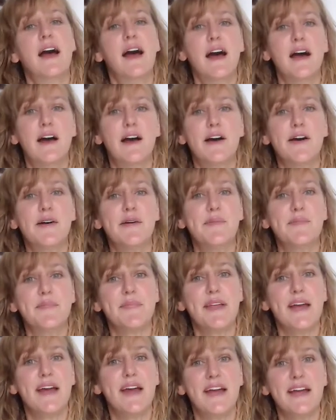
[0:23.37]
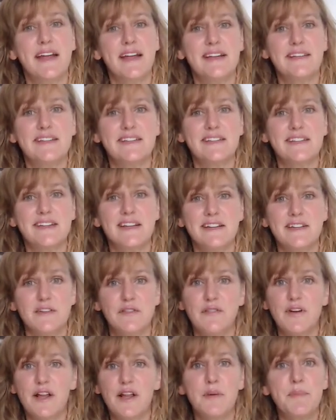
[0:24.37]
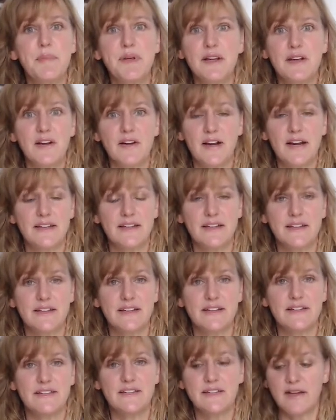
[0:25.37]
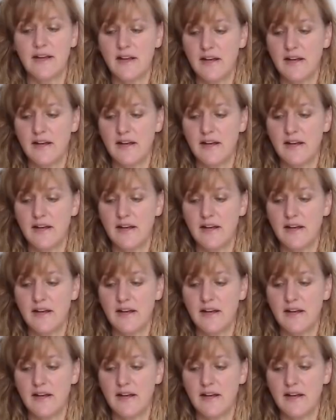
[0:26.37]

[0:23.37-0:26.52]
and developing your ideas.